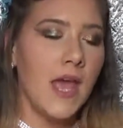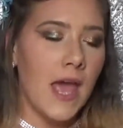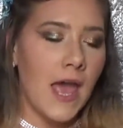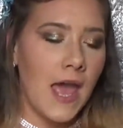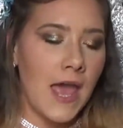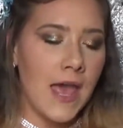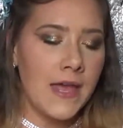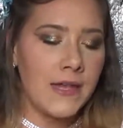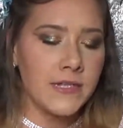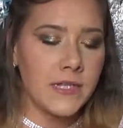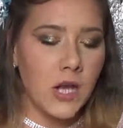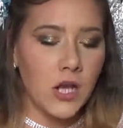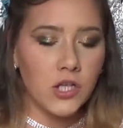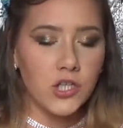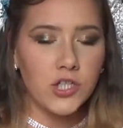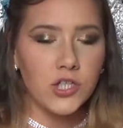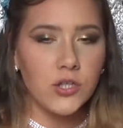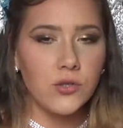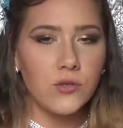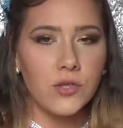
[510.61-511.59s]
And I'll
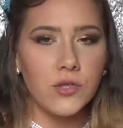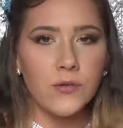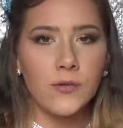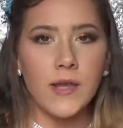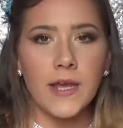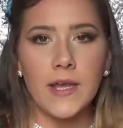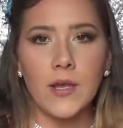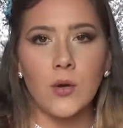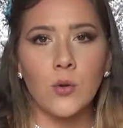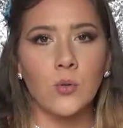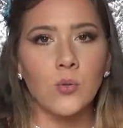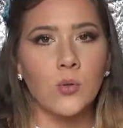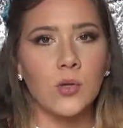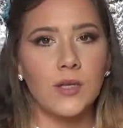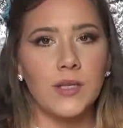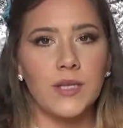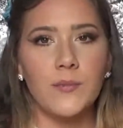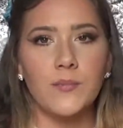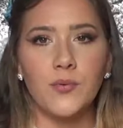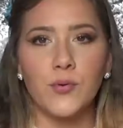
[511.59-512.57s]
show you like a
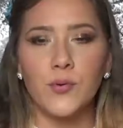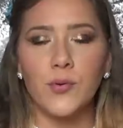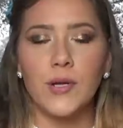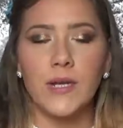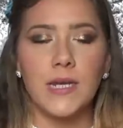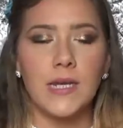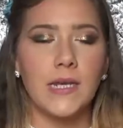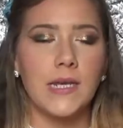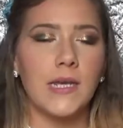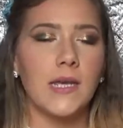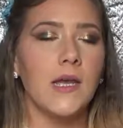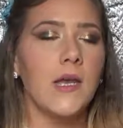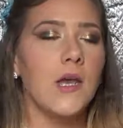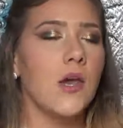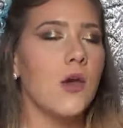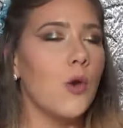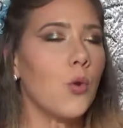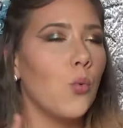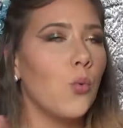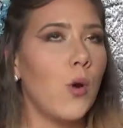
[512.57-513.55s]
really pretty,
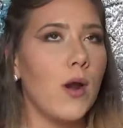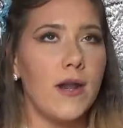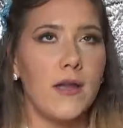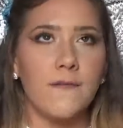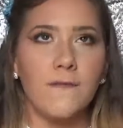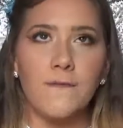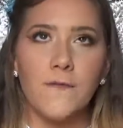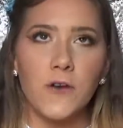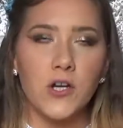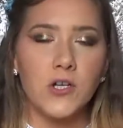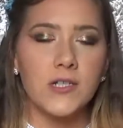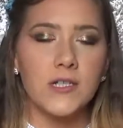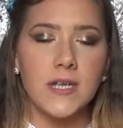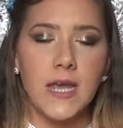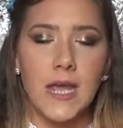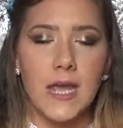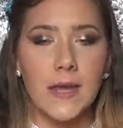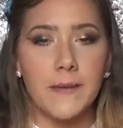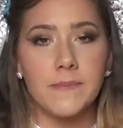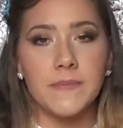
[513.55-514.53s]
when it first
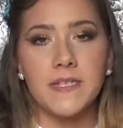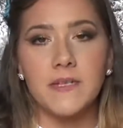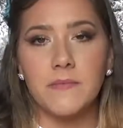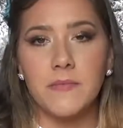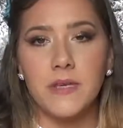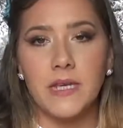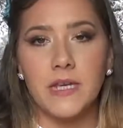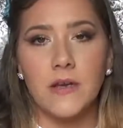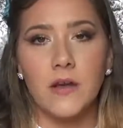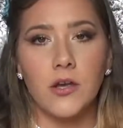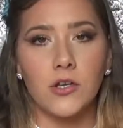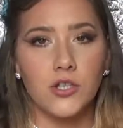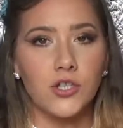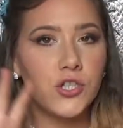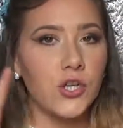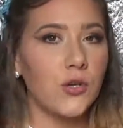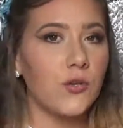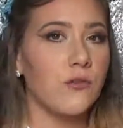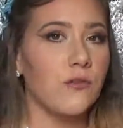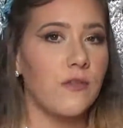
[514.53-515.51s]
came to me, I'll
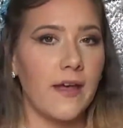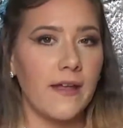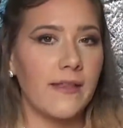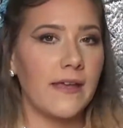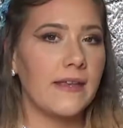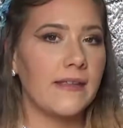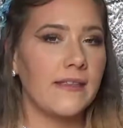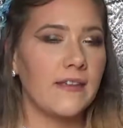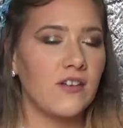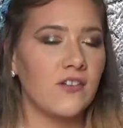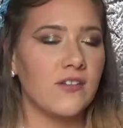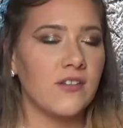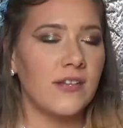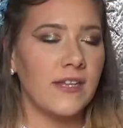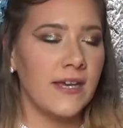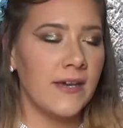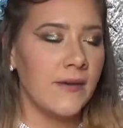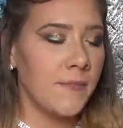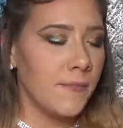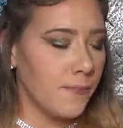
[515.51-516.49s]
show you that like little
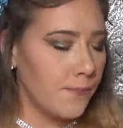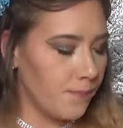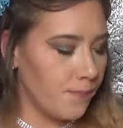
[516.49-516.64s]
clip.